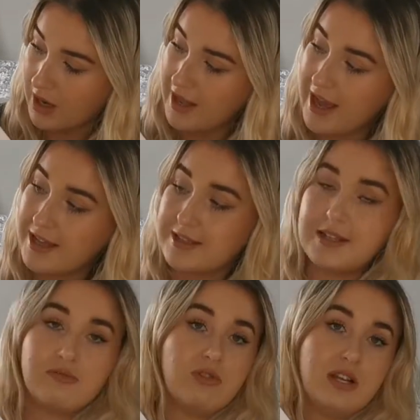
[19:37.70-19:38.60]
and it has
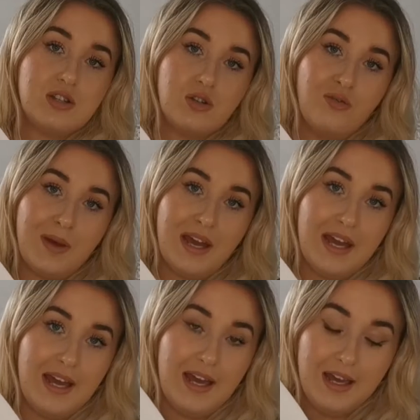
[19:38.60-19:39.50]
this really soft bit
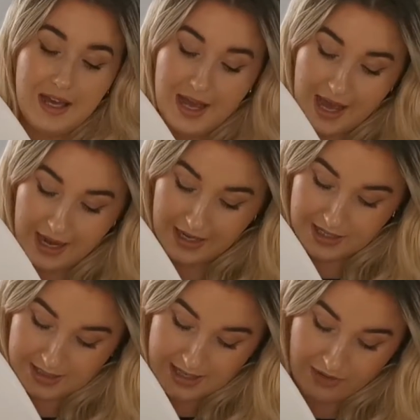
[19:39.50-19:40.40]
here, and it
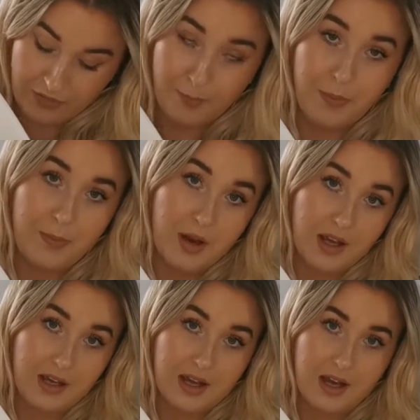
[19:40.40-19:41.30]
does have a
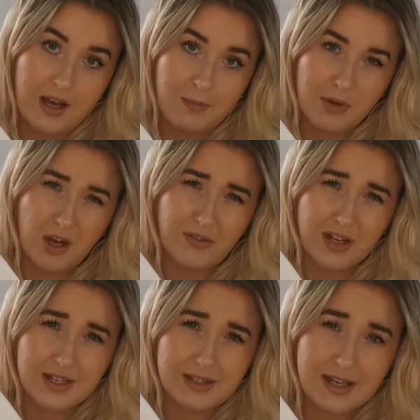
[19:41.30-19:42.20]
kind of
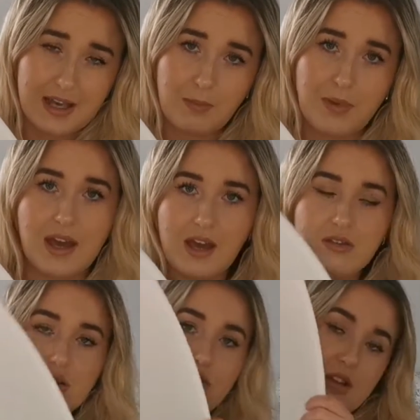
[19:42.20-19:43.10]
like a seating bit here. I
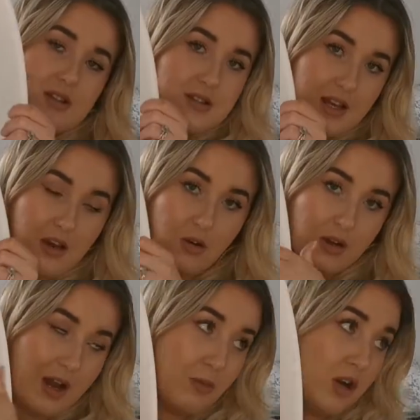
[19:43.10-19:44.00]
don't know if you can see it
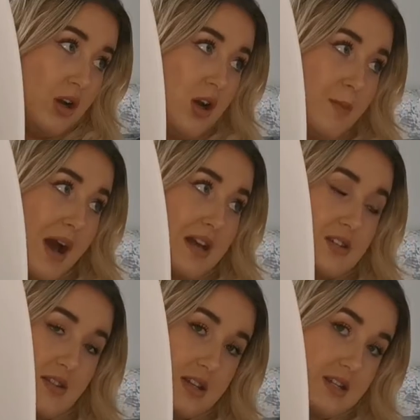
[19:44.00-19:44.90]
on camera. It
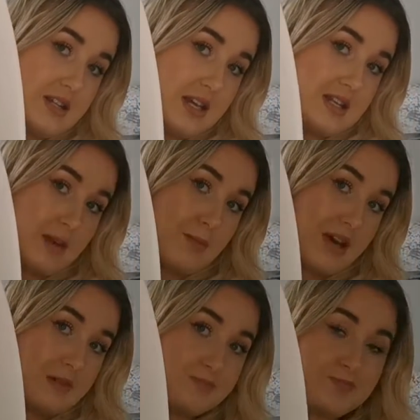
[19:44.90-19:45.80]
has like this seating
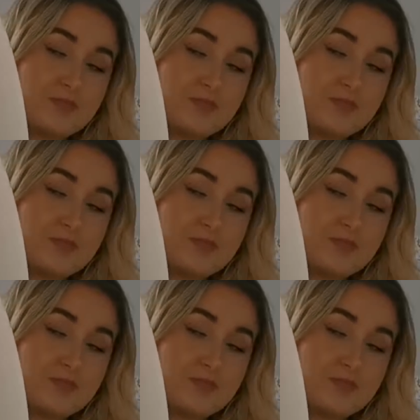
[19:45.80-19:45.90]
bit,